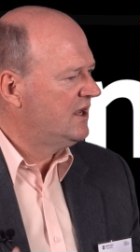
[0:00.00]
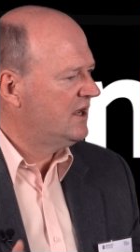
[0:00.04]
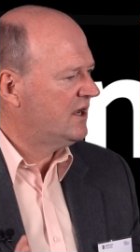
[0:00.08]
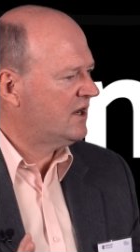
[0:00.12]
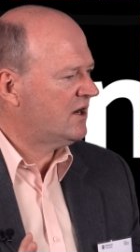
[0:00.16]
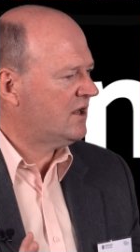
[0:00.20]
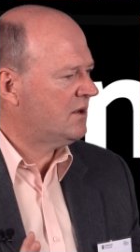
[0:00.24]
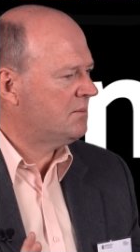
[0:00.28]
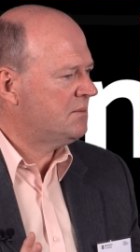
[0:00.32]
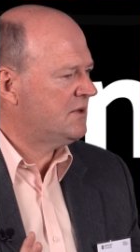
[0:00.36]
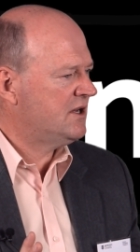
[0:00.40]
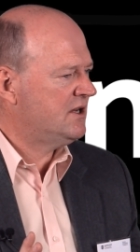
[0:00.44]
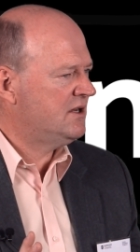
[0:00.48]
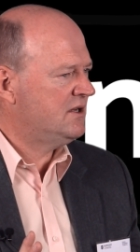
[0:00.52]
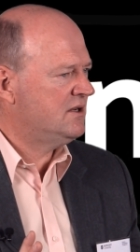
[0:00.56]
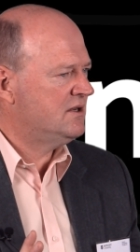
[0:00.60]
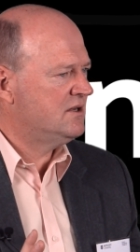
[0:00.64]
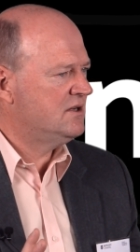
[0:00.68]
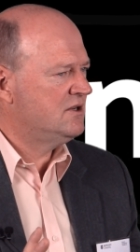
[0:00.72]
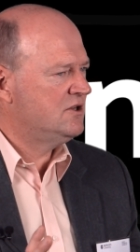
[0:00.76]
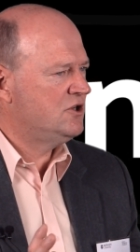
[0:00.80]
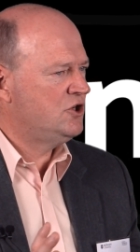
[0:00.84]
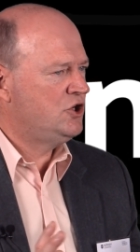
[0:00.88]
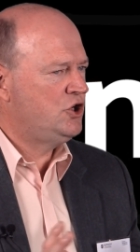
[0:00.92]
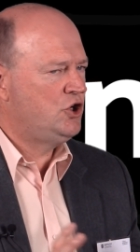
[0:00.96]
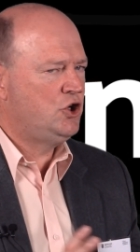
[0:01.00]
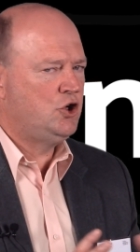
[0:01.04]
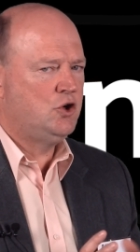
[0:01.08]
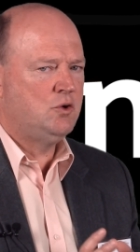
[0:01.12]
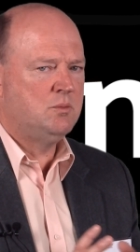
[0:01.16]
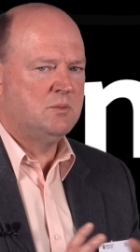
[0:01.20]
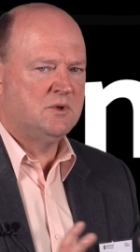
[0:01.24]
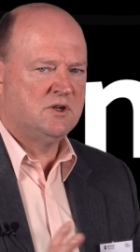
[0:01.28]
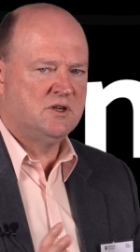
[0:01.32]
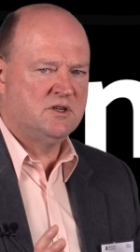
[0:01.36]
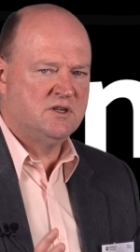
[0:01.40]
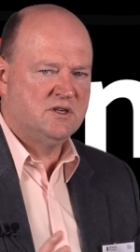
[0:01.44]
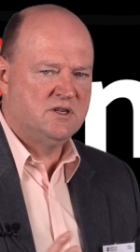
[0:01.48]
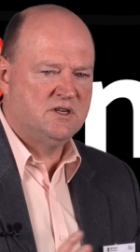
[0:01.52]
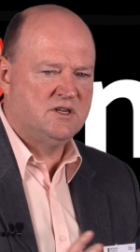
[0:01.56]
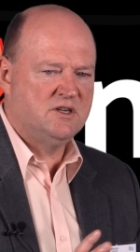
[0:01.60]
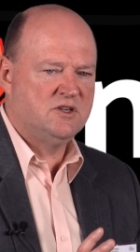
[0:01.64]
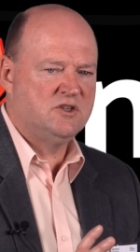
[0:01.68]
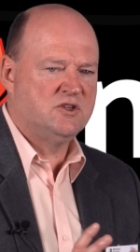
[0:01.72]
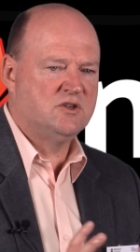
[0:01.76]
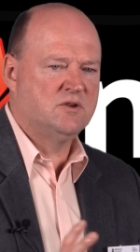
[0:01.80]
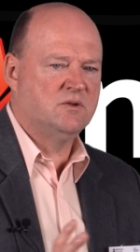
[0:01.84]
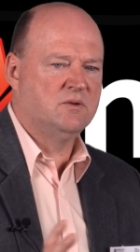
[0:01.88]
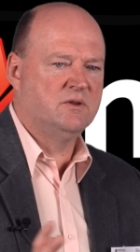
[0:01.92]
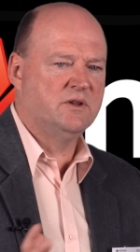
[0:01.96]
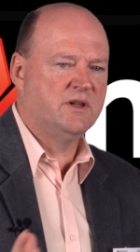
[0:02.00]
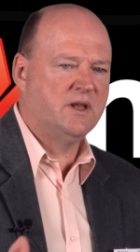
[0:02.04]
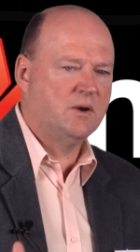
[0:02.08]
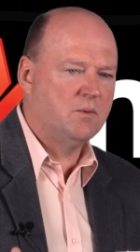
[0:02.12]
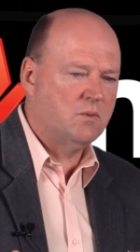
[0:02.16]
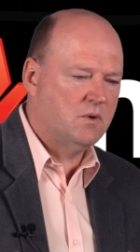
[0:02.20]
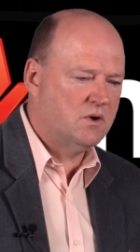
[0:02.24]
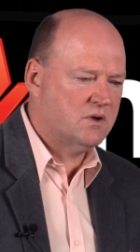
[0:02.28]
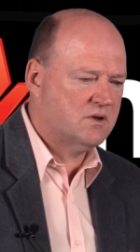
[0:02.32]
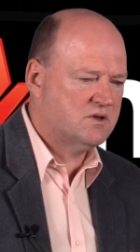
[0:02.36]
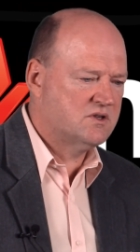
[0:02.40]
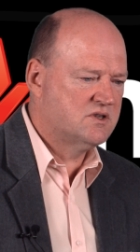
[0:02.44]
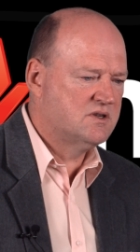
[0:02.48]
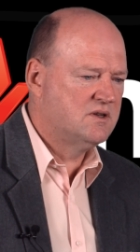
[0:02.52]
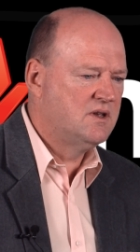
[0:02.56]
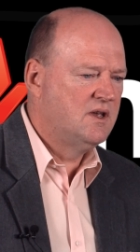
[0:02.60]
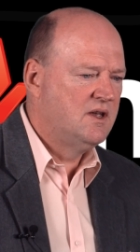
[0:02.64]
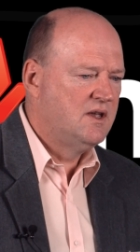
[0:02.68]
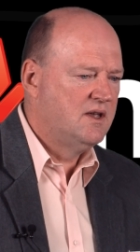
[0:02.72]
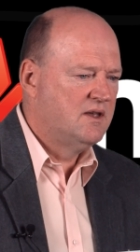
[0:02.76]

and I mean human digital networks,